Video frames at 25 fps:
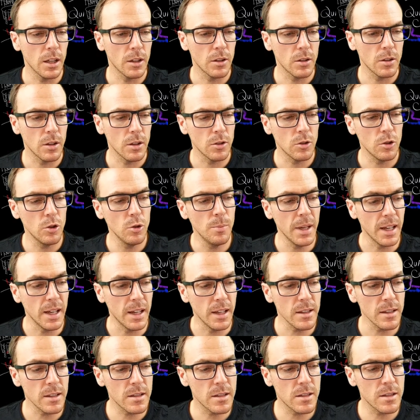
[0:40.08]
2
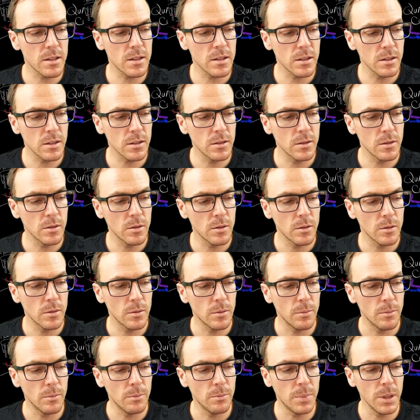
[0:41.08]
bits,
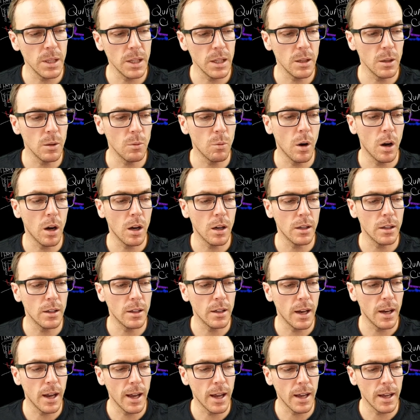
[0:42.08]

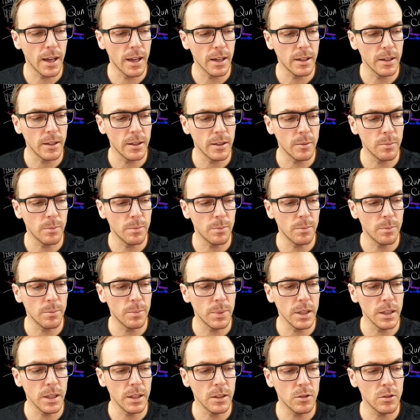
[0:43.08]
B1 and
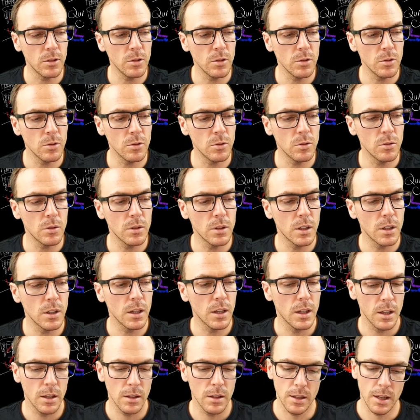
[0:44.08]
B2,
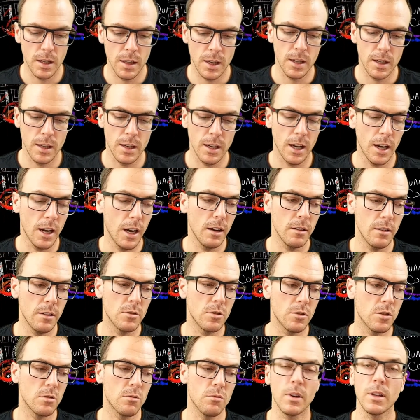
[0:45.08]
then I
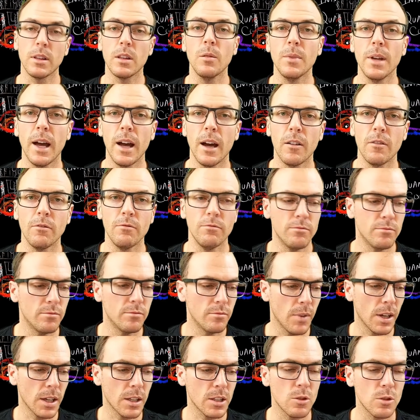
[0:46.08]
just write them down
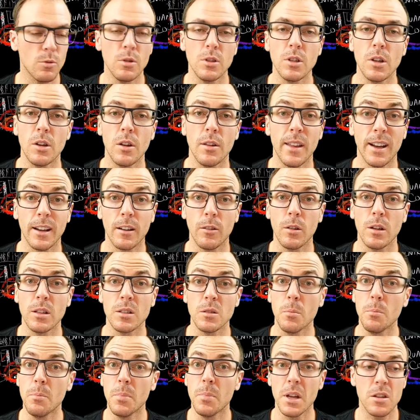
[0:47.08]
next to each other. That creates
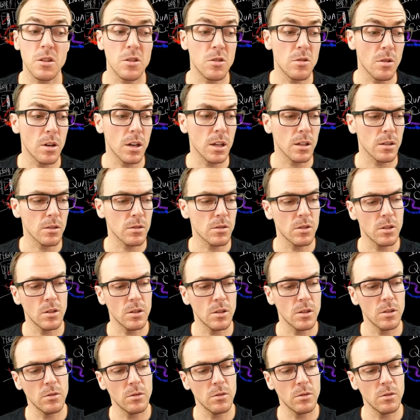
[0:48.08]
a bit string. So